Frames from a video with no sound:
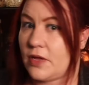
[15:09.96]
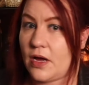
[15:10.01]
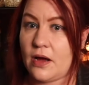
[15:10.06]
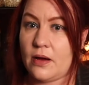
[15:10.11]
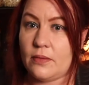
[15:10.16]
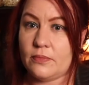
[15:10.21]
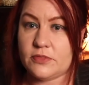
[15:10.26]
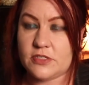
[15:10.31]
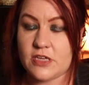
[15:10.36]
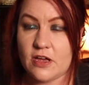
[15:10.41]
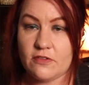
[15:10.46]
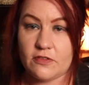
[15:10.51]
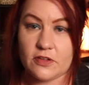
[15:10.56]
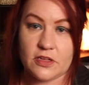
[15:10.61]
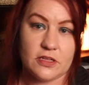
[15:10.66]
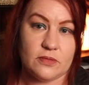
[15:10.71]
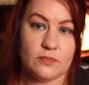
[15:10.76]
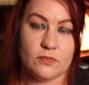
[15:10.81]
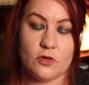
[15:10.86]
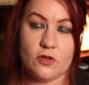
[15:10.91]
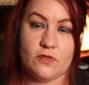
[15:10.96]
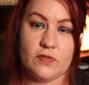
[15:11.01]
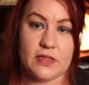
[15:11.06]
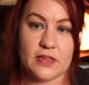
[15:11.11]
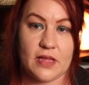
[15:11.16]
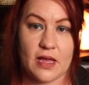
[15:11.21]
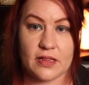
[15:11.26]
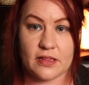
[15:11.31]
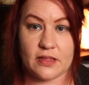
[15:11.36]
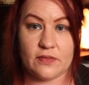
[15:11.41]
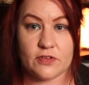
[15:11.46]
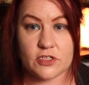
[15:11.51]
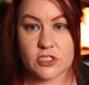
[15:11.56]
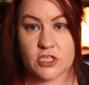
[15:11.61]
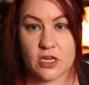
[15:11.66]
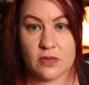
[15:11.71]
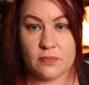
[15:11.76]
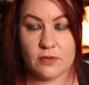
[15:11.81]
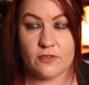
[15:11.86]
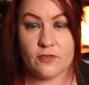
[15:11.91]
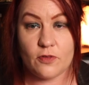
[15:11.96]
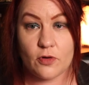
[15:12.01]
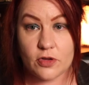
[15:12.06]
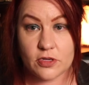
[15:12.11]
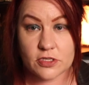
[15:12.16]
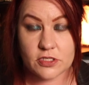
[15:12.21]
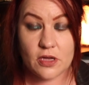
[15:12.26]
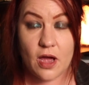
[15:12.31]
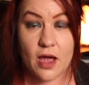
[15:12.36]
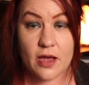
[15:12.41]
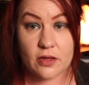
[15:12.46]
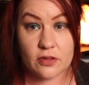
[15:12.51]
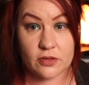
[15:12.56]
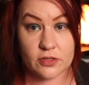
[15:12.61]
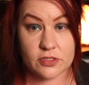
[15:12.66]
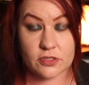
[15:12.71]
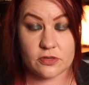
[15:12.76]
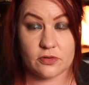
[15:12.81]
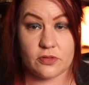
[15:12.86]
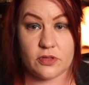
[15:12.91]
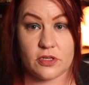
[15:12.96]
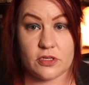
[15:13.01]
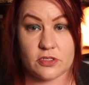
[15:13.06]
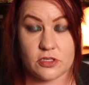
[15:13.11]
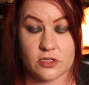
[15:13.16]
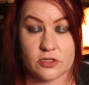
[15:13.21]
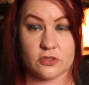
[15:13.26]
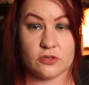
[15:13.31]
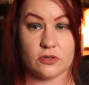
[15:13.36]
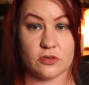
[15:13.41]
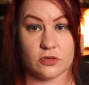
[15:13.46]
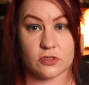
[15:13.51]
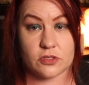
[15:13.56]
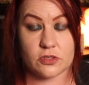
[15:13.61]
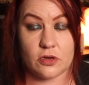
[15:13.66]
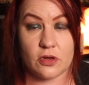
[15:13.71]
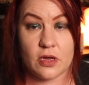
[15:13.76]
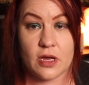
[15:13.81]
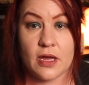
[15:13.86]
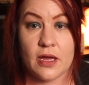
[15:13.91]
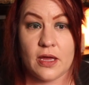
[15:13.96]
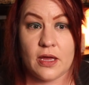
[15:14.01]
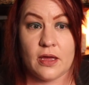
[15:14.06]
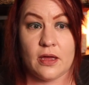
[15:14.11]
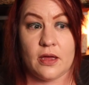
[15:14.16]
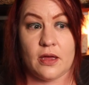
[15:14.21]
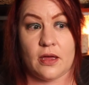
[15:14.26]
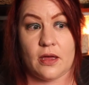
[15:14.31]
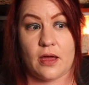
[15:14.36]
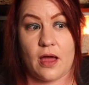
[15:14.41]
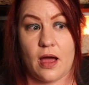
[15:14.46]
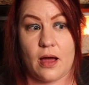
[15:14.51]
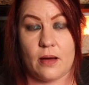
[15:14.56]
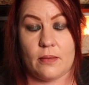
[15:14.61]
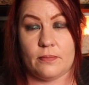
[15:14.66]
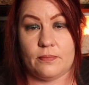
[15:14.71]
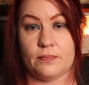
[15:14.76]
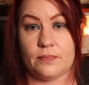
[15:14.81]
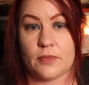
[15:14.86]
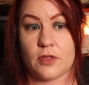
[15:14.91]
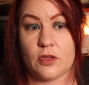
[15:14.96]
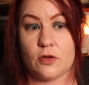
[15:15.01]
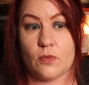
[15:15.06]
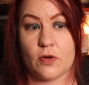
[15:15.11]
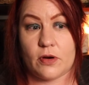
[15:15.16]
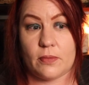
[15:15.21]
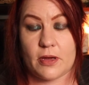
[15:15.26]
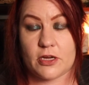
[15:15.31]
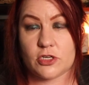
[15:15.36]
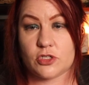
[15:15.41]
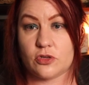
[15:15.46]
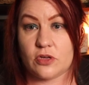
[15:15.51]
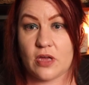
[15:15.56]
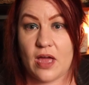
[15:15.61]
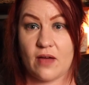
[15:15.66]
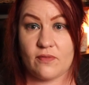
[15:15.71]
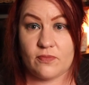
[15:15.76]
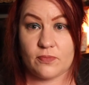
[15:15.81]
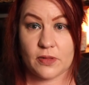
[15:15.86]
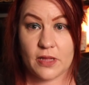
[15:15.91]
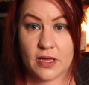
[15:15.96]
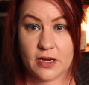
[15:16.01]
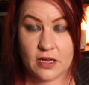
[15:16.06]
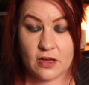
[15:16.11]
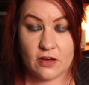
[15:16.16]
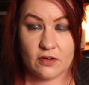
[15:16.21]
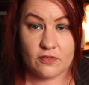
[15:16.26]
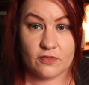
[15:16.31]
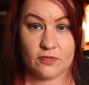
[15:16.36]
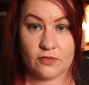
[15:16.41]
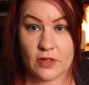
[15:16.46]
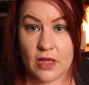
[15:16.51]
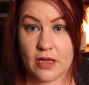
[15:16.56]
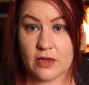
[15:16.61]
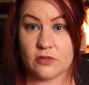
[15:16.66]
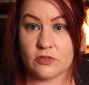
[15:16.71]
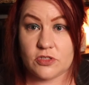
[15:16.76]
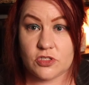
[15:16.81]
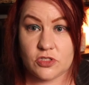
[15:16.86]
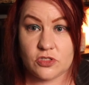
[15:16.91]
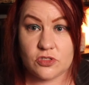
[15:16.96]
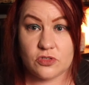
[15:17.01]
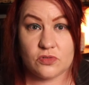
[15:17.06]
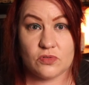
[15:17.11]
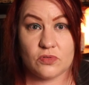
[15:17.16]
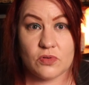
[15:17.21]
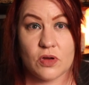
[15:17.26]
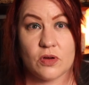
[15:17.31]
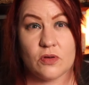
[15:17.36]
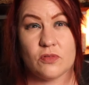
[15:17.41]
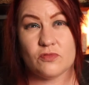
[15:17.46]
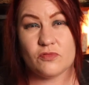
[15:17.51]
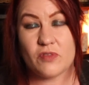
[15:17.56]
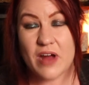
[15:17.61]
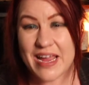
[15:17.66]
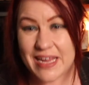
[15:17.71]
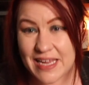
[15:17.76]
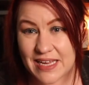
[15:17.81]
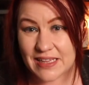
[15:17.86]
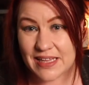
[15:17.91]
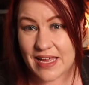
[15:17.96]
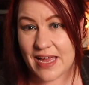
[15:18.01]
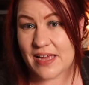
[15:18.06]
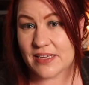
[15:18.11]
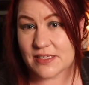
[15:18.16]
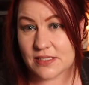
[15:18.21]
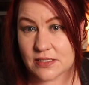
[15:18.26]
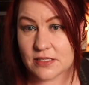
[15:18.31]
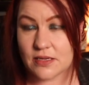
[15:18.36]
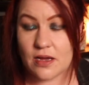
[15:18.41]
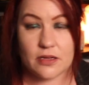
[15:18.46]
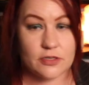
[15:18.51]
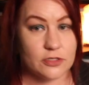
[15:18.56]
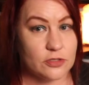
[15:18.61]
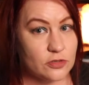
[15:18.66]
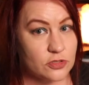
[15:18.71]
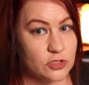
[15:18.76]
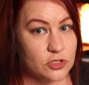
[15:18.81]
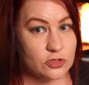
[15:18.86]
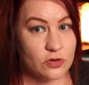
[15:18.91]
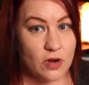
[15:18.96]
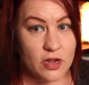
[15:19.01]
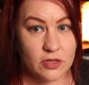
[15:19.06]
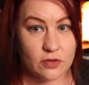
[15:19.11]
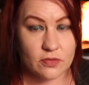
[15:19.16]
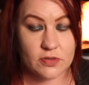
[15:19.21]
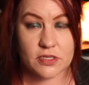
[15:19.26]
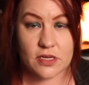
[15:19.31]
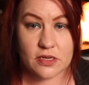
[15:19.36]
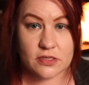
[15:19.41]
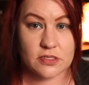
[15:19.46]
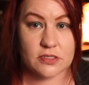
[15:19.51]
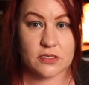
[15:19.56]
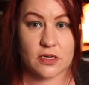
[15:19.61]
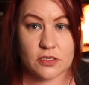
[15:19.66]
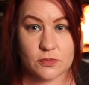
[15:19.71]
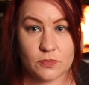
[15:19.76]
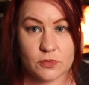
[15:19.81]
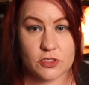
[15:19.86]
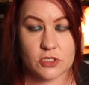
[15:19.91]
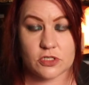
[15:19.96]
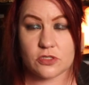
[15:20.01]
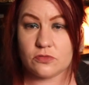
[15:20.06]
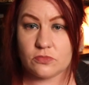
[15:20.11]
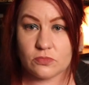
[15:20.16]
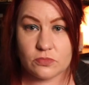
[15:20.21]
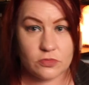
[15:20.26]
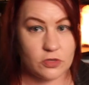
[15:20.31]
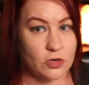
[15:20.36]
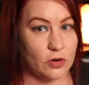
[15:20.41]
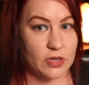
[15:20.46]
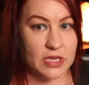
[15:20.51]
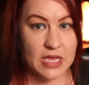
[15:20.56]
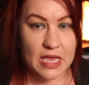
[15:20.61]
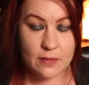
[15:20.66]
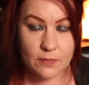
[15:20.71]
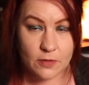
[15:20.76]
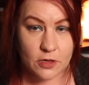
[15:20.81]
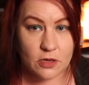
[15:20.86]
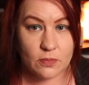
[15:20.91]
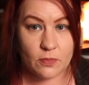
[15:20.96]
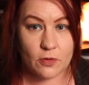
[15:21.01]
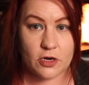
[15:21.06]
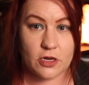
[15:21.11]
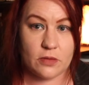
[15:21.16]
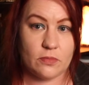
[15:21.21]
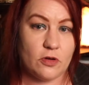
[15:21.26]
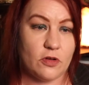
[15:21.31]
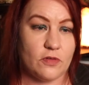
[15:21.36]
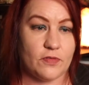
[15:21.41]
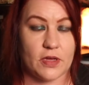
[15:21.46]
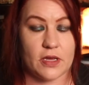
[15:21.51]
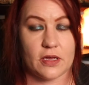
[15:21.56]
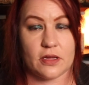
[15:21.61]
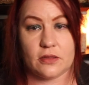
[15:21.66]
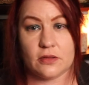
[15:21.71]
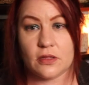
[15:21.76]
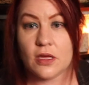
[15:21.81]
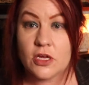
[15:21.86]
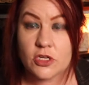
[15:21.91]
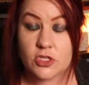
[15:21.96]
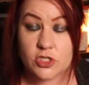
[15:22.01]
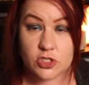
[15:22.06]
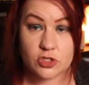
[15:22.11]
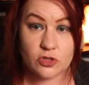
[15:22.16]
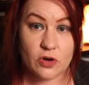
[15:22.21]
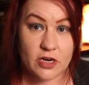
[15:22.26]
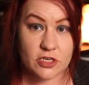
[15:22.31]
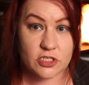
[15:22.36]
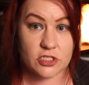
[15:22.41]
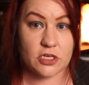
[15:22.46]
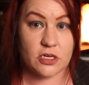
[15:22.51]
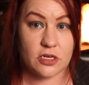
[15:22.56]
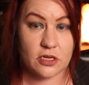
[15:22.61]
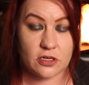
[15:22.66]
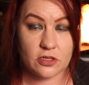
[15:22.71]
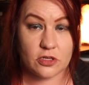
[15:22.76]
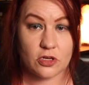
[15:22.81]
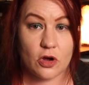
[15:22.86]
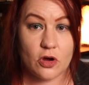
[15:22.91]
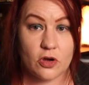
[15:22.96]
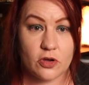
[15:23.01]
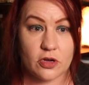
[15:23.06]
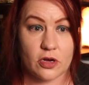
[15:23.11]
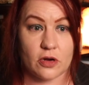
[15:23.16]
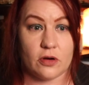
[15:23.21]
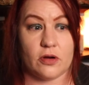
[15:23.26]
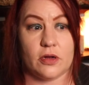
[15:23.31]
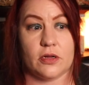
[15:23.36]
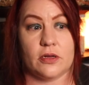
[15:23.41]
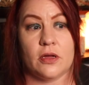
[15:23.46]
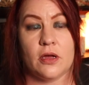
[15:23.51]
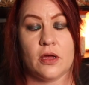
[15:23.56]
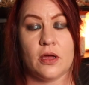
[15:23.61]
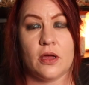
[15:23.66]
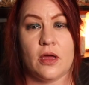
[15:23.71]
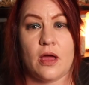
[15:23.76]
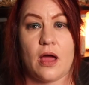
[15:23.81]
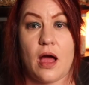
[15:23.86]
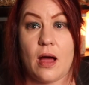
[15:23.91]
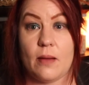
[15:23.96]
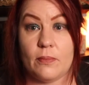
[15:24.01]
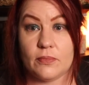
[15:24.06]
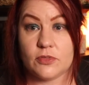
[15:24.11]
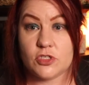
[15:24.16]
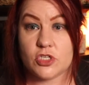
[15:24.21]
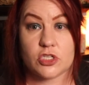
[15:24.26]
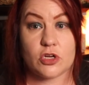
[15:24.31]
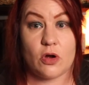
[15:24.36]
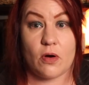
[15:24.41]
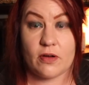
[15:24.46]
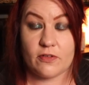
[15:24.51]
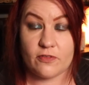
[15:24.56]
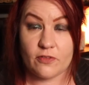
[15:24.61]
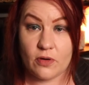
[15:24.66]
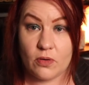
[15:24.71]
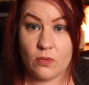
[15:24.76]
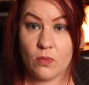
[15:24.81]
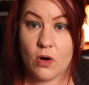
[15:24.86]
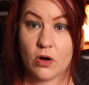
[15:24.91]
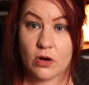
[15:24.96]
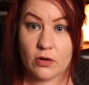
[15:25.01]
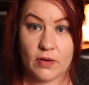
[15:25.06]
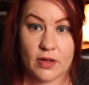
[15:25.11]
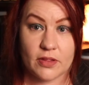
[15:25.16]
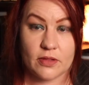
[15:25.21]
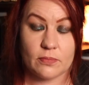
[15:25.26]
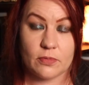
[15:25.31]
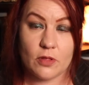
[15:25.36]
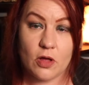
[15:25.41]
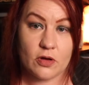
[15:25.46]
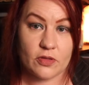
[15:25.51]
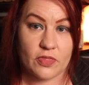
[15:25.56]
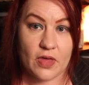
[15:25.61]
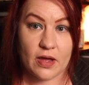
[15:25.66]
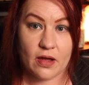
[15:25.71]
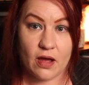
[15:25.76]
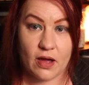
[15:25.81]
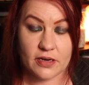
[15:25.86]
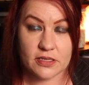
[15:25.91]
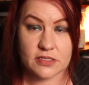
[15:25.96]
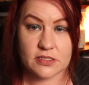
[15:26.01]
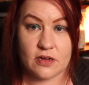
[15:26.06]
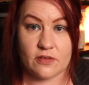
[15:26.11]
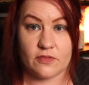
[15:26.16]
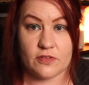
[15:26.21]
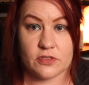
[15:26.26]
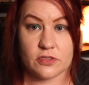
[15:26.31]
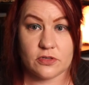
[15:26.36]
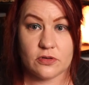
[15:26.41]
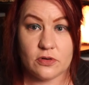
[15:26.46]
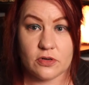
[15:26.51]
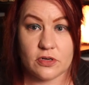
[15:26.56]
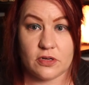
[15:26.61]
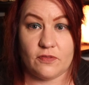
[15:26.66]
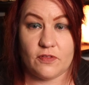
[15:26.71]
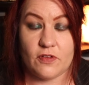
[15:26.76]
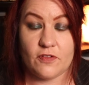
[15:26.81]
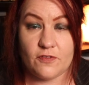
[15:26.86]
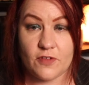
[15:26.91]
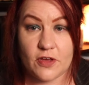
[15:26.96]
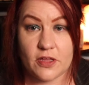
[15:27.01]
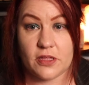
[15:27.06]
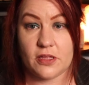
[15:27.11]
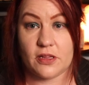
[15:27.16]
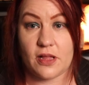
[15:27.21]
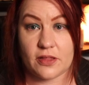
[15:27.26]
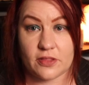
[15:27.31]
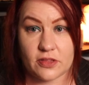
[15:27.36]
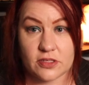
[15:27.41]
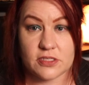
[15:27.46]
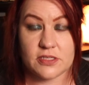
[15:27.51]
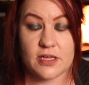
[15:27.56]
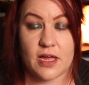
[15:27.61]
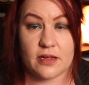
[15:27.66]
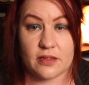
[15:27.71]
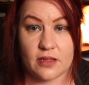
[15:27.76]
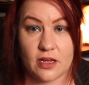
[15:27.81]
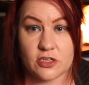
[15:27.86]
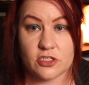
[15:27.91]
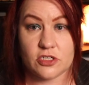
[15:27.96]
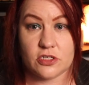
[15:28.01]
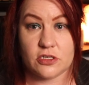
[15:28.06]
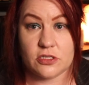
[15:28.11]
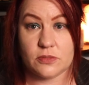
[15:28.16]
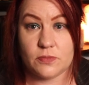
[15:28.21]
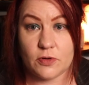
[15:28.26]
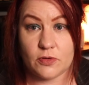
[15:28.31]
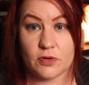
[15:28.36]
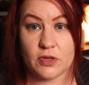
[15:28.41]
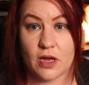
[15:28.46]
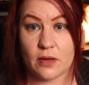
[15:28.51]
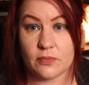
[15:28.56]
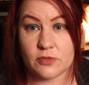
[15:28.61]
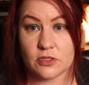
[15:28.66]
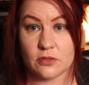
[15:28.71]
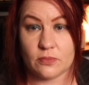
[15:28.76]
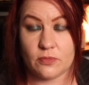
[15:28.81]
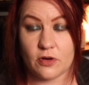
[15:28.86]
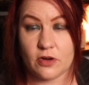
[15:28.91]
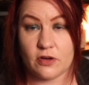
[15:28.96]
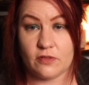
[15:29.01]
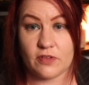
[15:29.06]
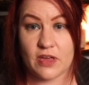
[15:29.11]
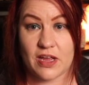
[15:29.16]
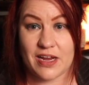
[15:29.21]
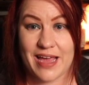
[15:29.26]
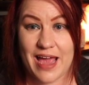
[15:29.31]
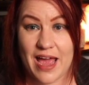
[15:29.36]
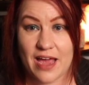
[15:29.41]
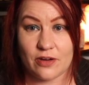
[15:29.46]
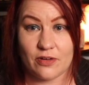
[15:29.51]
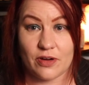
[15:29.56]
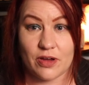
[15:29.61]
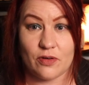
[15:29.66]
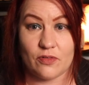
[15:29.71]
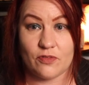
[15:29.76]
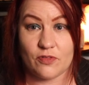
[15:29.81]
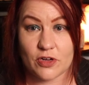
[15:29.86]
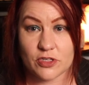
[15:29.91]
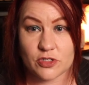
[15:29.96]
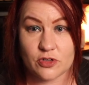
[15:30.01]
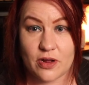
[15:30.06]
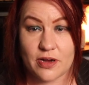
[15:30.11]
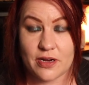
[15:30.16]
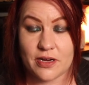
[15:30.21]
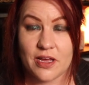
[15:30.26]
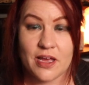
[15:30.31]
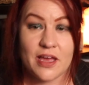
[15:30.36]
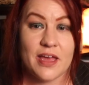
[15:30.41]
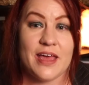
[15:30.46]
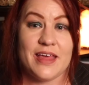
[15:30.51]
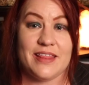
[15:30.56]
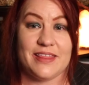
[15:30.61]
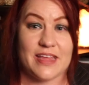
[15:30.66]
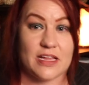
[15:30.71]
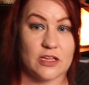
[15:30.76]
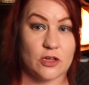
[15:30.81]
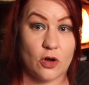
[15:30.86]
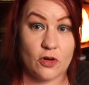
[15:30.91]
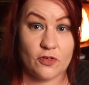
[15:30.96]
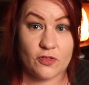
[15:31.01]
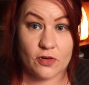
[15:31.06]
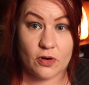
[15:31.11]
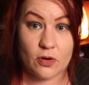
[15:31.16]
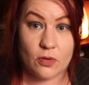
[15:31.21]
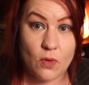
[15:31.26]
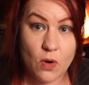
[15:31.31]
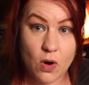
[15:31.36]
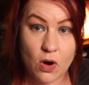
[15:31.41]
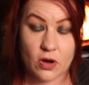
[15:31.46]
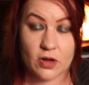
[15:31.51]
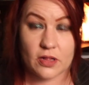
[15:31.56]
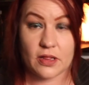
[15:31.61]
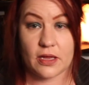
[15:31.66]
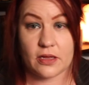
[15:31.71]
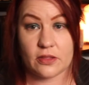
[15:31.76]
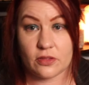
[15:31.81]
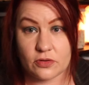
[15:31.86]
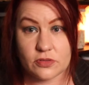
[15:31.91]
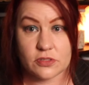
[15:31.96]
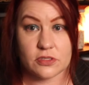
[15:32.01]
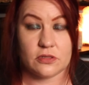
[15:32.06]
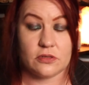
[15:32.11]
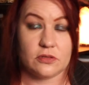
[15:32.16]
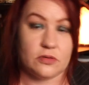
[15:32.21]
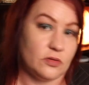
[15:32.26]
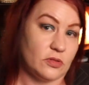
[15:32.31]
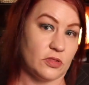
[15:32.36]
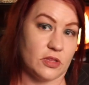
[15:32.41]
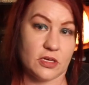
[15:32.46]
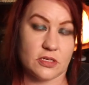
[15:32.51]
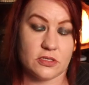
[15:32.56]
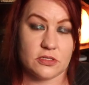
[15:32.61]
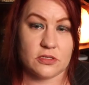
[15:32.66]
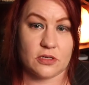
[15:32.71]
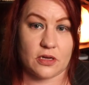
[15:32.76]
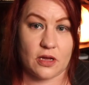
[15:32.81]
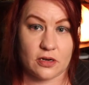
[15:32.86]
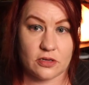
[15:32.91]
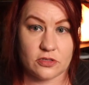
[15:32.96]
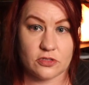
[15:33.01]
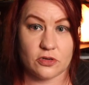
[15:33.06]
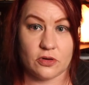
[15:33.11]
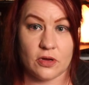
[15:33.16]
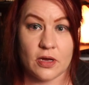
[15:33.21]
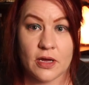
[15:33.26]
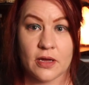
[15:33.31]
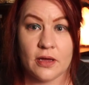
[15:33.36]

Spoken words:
Definitely moving that liver qi before your cycle is a good thing to do. So you want to make sure you have plenty of like regular exercise, not strenuous exercise, but just, you know, keeping your body moving and stretching and yoga and just going for a walk around the block. That kind of stuff is good. If you're feeling like the stagnation is building up to the point of getting angry or frustrated, then go for a walk. Like, those are good things to kind of do.